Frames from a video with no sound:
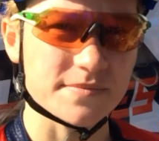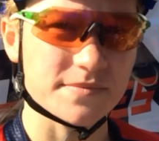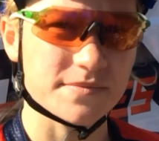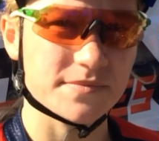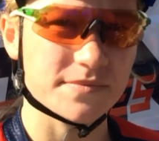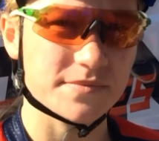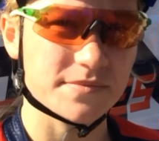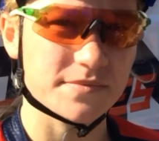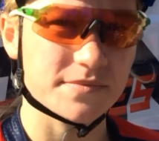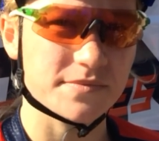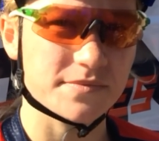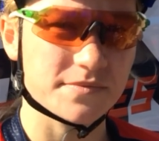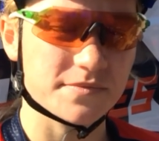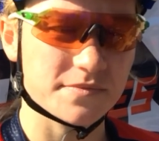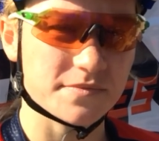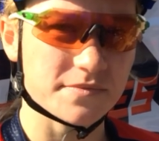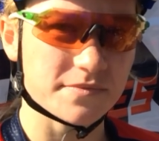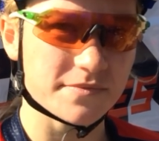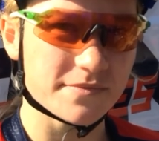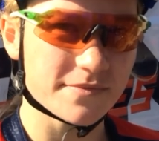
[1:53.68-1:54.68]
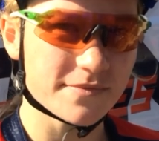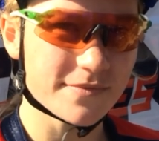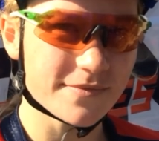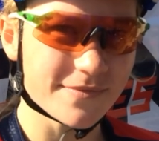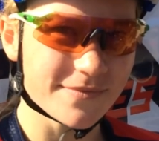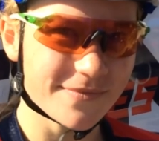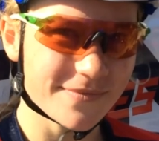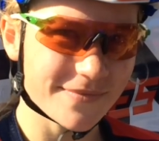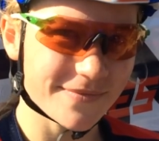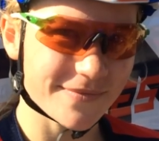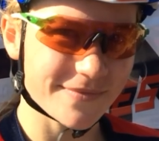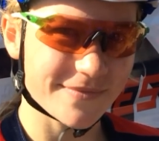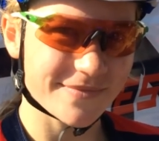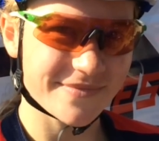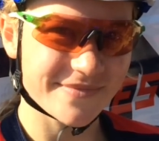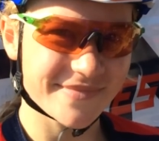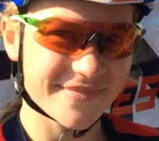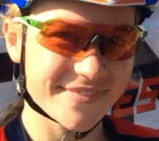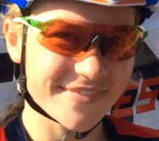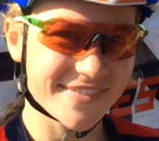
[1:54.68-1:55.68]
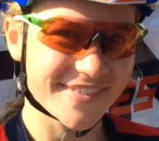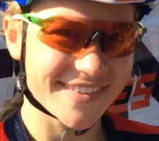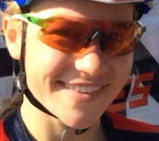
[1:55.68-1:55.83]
All right, well, nice race today. Congratulations.